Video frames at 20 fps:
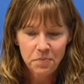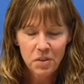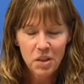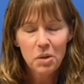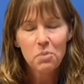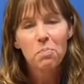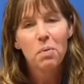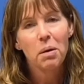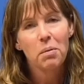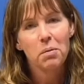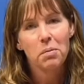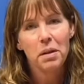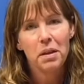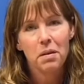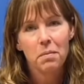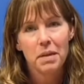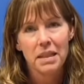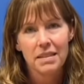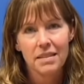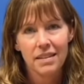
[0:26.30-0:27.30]
probably the
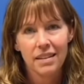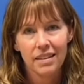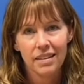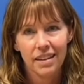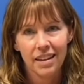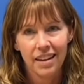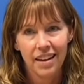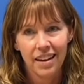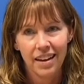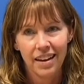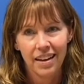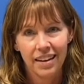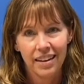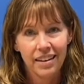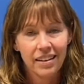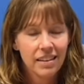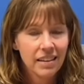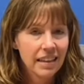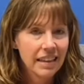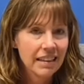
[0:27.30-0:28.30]
best thing that I
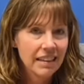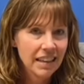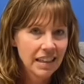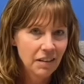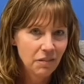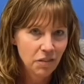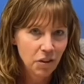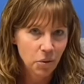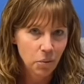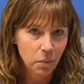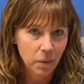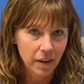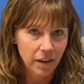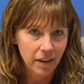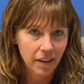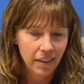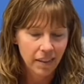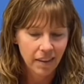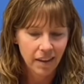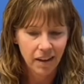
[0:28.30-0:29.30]
can leave you
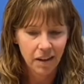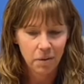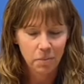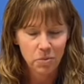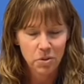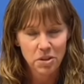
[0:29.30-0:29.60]
with um,